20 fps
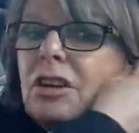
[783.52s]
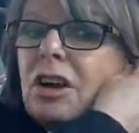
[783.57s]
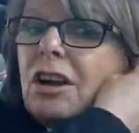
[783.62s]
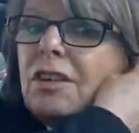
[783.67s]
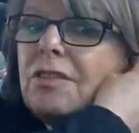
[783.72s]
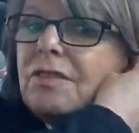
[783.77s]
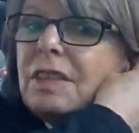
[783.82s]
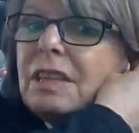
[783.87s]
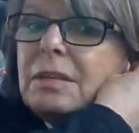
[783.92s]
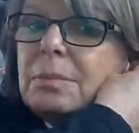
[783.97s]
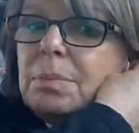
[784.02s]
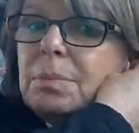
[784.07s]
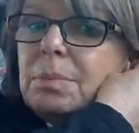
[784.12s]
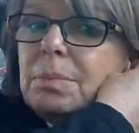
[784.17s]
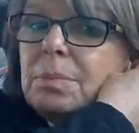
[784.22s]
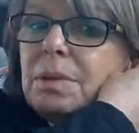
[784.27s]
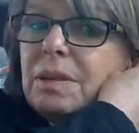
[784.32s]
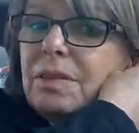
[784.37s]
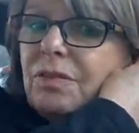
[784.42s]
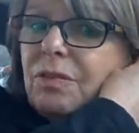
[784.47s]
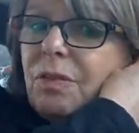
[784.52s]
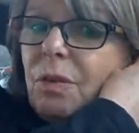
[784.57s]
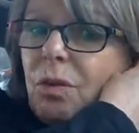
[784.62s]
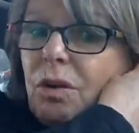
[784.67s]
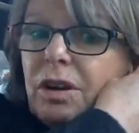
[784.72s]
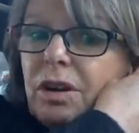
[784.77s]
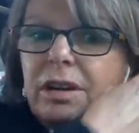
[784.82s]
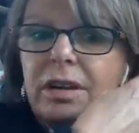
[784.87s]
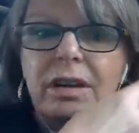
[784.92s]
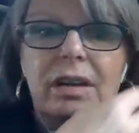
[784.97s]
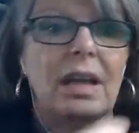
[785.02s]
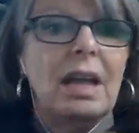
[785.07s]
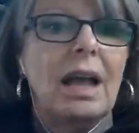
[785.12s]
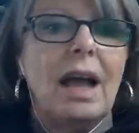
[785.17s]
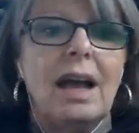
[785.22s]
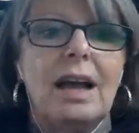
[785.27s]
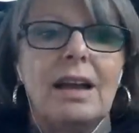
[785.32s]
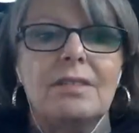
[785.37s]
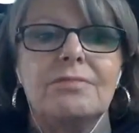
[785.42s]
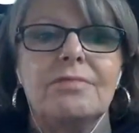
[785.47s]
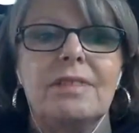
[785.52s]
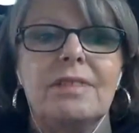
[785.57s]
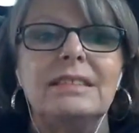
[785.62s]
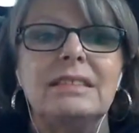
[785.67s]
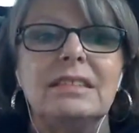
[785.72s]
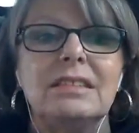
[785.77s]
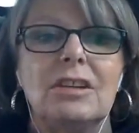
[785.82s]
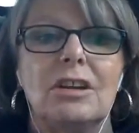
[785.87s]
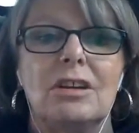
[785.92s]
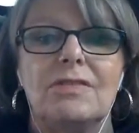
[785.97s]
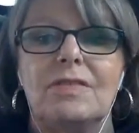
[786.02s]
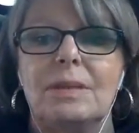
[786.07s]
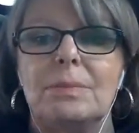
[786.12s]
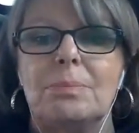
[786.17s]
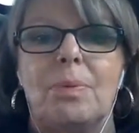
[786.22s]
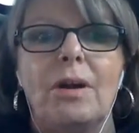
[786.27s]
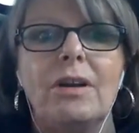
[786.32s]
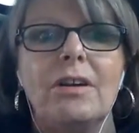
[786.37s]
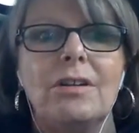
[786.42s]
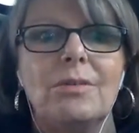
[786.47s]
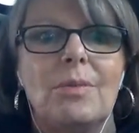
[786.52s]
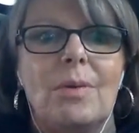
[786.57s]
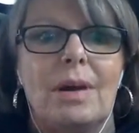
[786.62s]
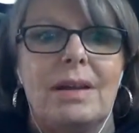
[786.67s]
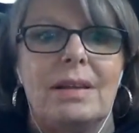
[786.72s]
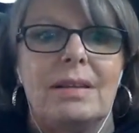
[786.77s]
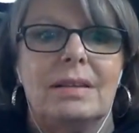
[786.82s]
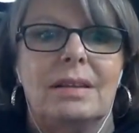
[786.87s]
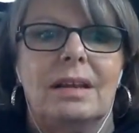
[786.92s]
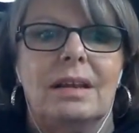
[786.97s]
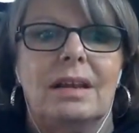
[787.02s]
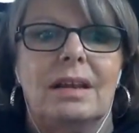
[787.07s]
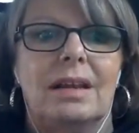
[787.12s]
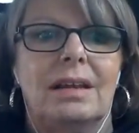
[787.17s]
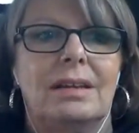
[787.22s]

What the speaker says: RV'd before, rent an RV, borrow one,